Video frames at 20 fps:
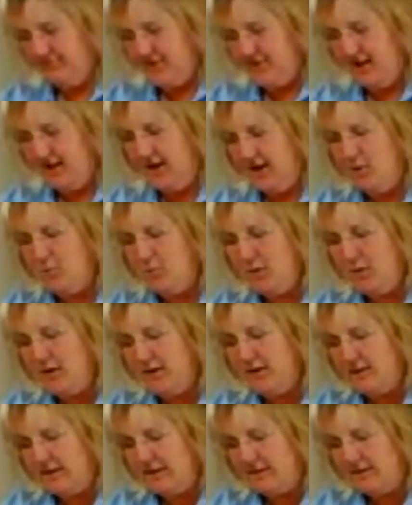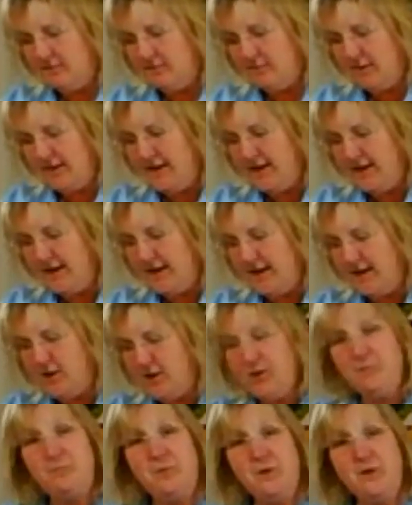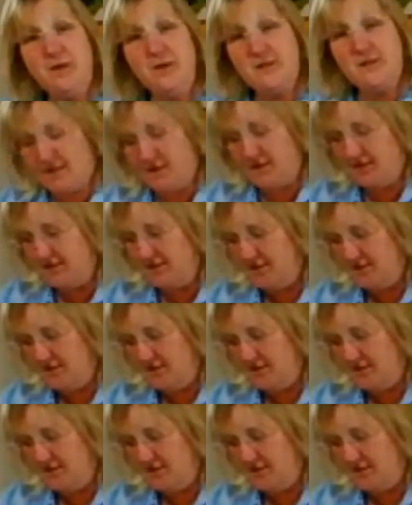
Anyone reading any good books?